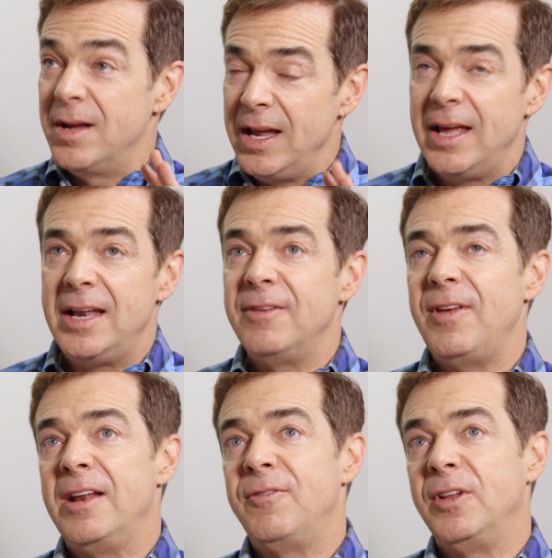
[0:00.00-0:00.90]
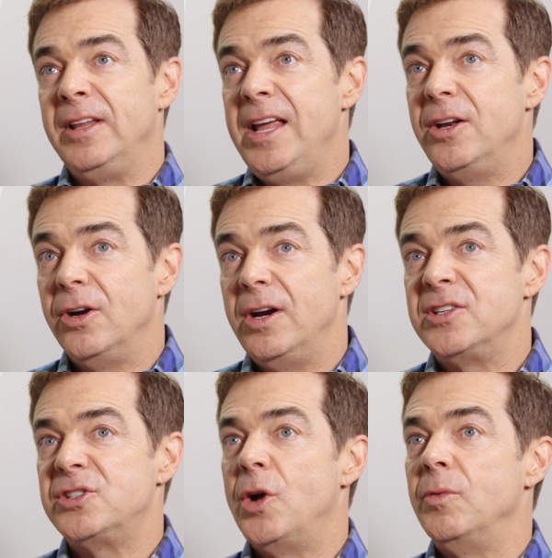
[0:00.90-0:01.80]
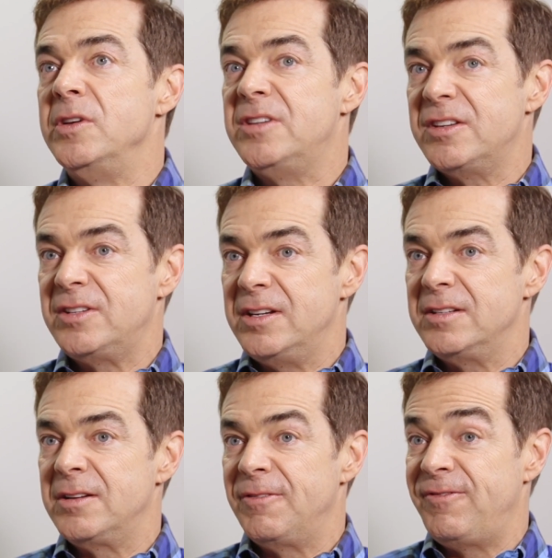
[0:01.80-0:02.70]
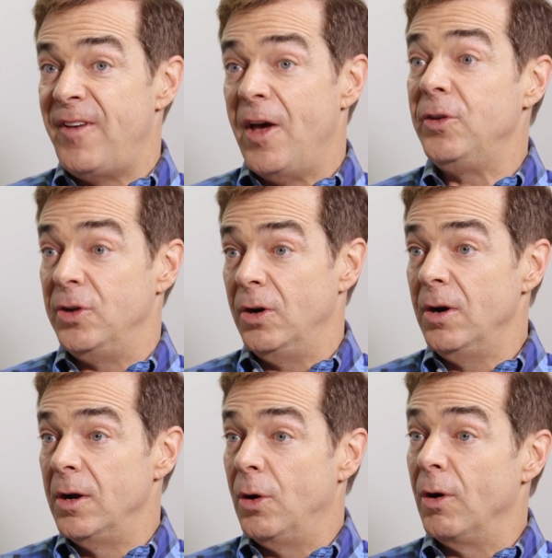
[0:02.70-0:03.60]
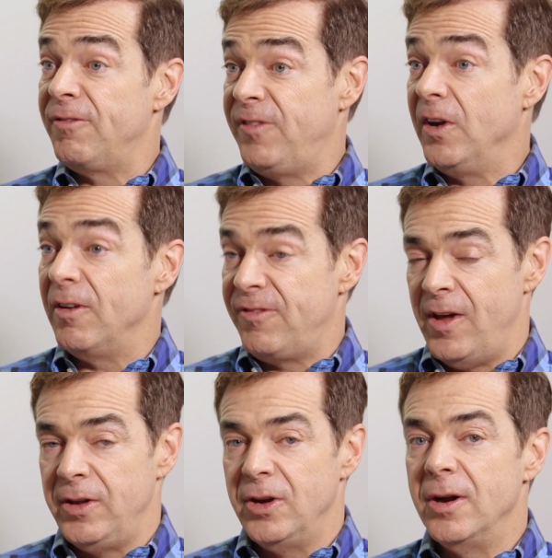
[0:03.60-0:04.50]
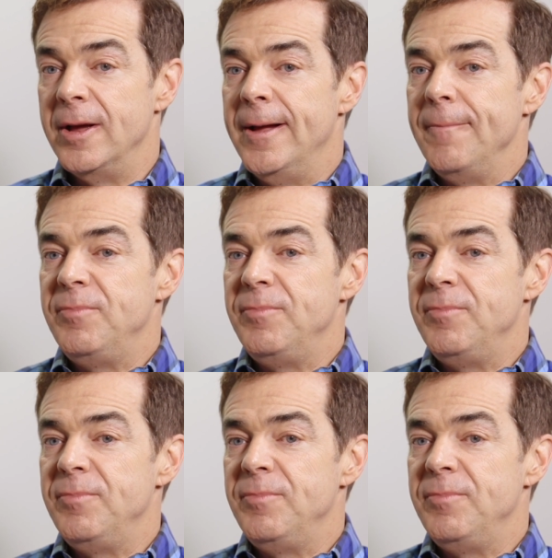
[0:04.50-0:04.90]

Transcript: if a leader is so resistant to failure or fear of failure,